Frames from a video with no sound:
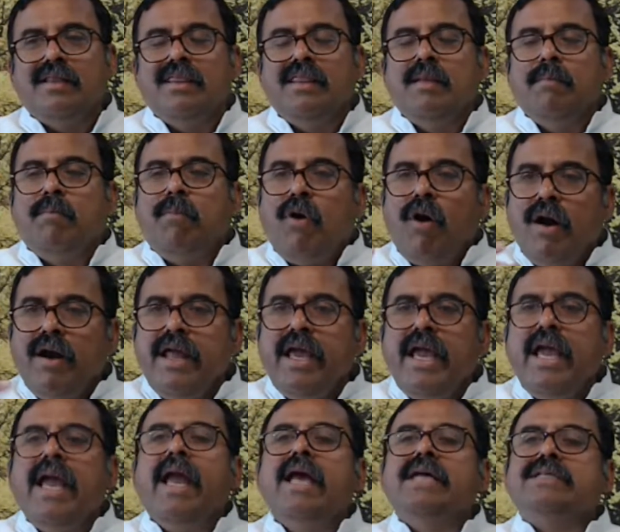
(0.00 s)
The
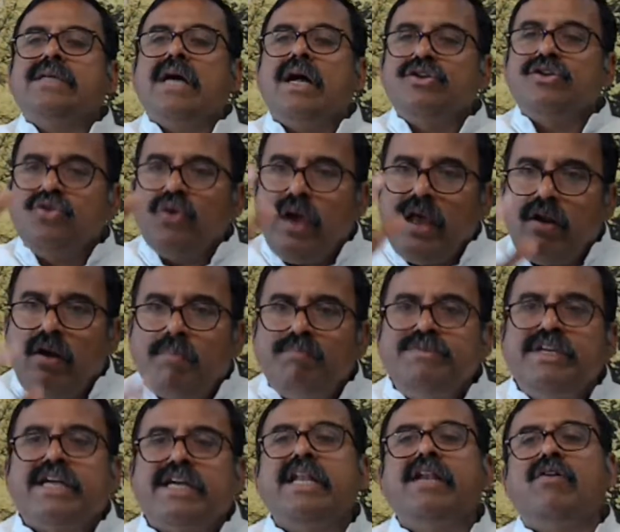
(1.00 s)
body is also an
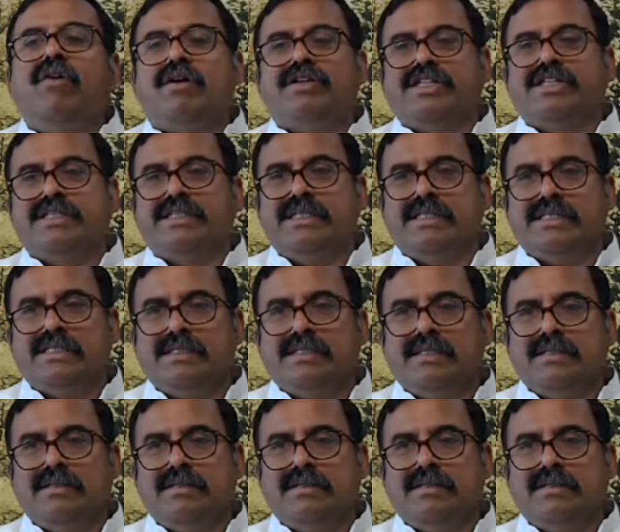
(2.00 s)
object in consciousness.